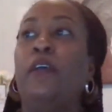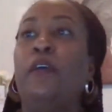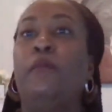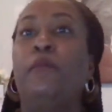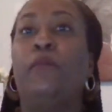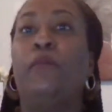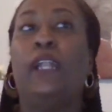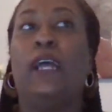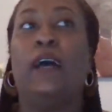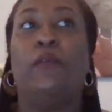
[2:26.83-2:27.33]

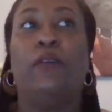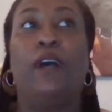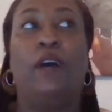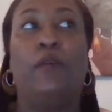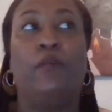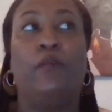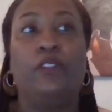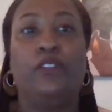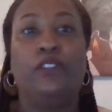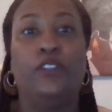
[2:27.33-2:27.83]
But I
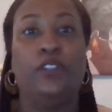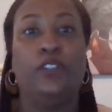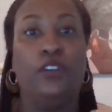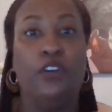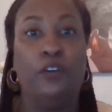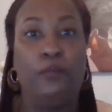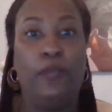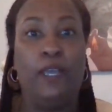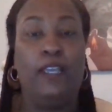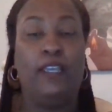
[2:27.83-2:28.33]
want you to
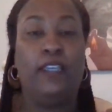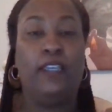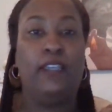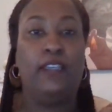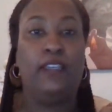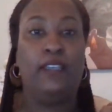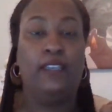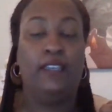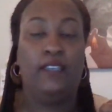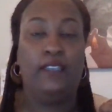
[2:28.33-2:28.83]
go back
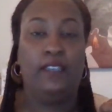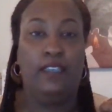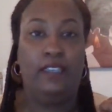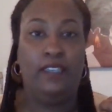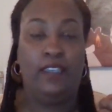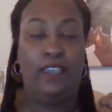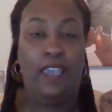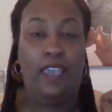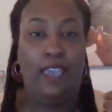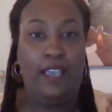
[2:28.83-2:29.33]
and
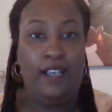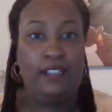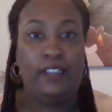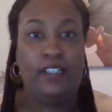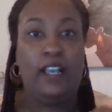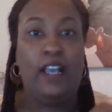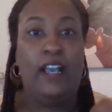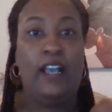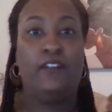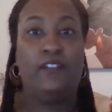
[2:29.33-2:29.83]
ask
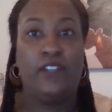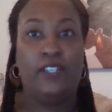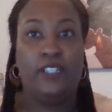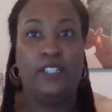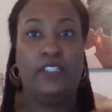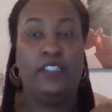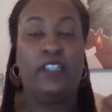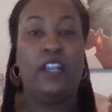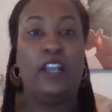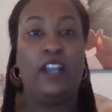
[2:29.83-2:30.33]
God for
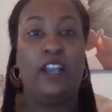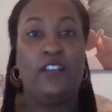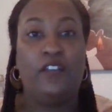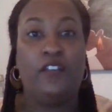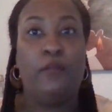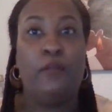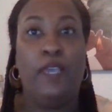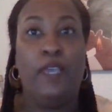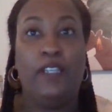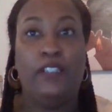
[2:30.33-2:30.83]
these
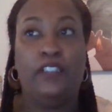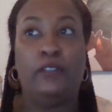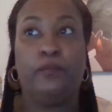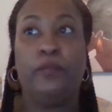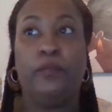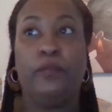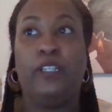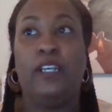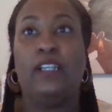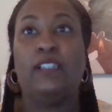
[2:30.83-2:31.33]
confirmations,
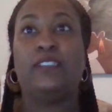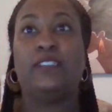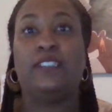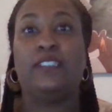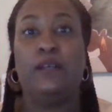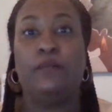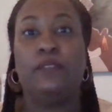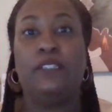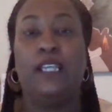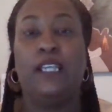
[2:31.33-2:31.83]
because
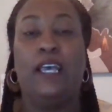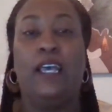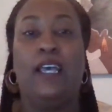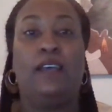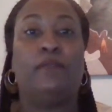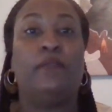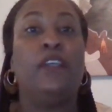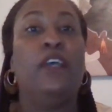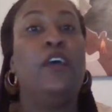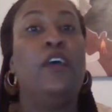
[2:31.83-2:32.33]

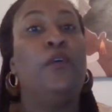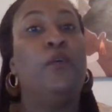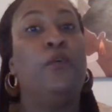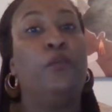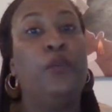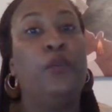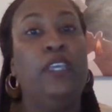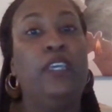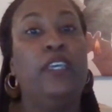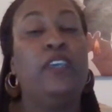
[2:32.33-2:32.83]
sometimes
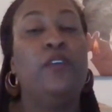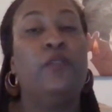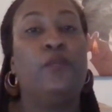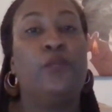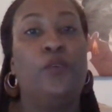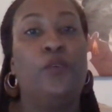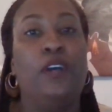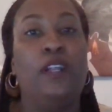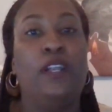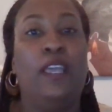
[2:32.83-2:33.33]
we can
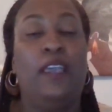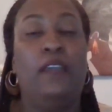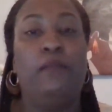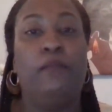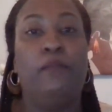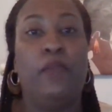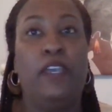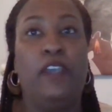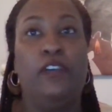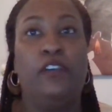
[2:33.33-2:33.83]
want a
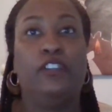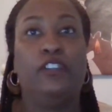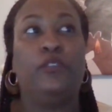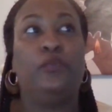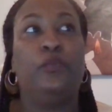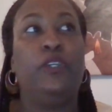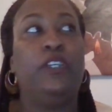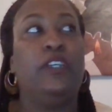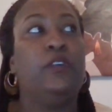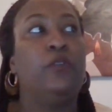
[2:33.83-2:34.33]
marriage,
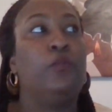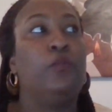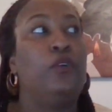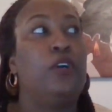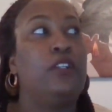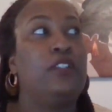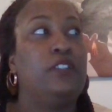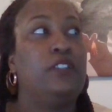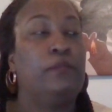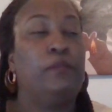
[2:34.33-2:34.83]
we can
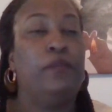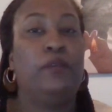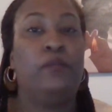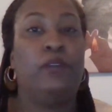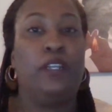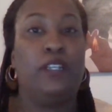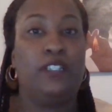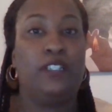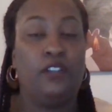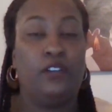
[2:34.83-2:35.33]
want to be
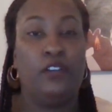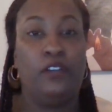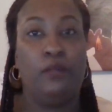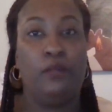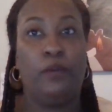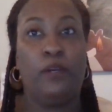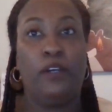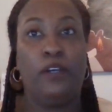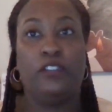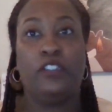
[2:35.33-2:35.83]
with a
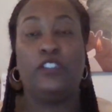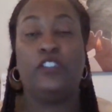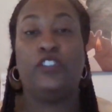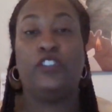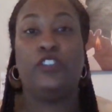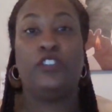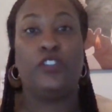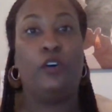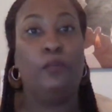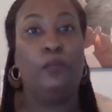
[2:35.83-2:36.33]
certain person
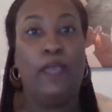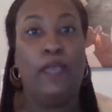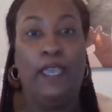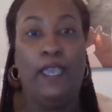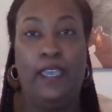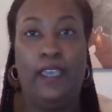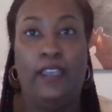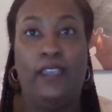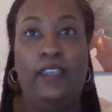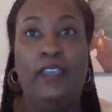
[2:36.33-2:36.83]
so
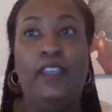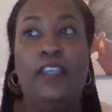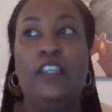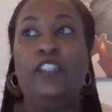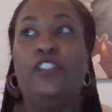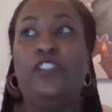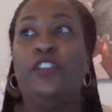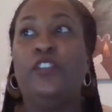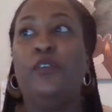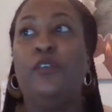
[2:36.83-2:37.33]
bad
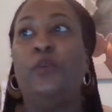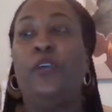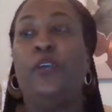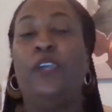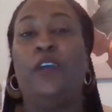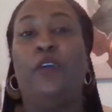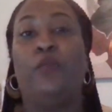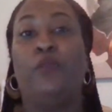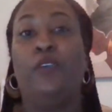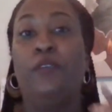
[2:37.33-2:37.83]
to
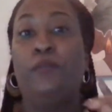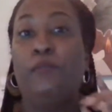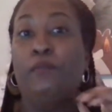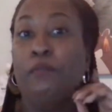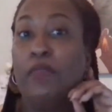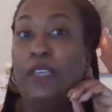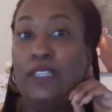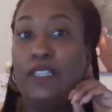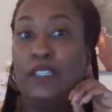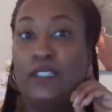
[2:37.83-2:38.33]
where we
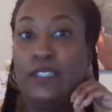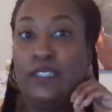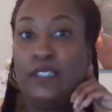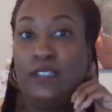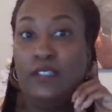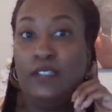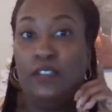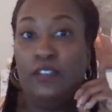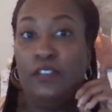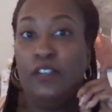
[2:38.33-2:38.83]
miss,
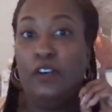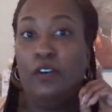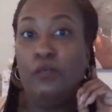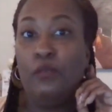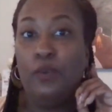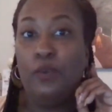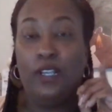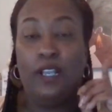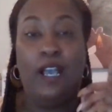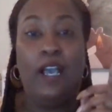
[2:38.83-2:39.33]

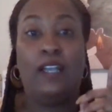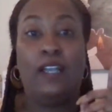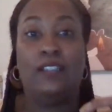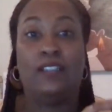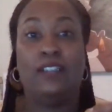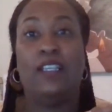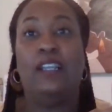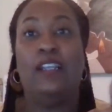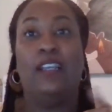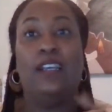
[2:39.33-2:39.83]
when God is
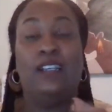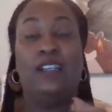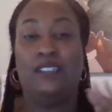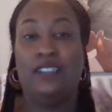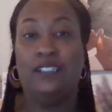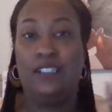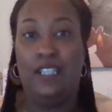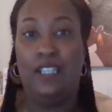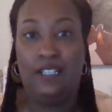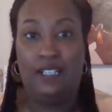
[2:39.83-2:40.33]
telling us
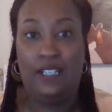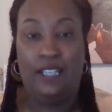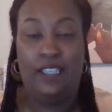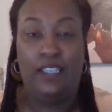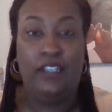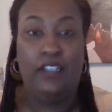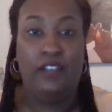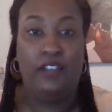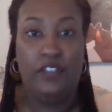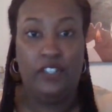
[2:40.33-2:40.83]
to let that
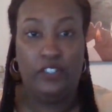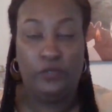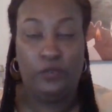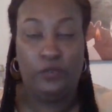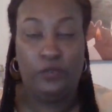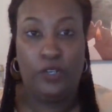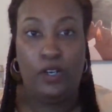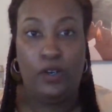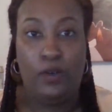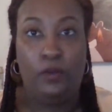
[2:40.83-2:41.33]

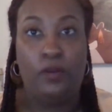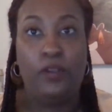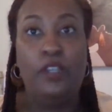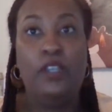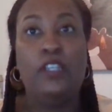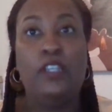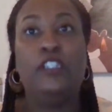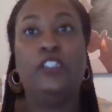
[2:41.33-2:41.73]
individual go.